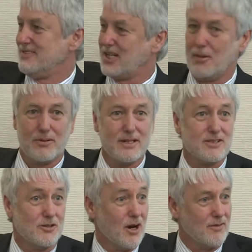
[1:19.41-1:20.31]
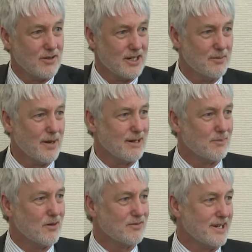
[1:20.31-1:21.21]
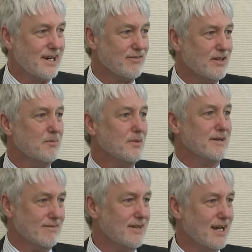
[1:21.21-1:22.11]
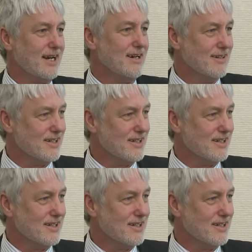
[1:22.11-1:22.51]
companies who hopefully are going to make a profit out of it, but hey,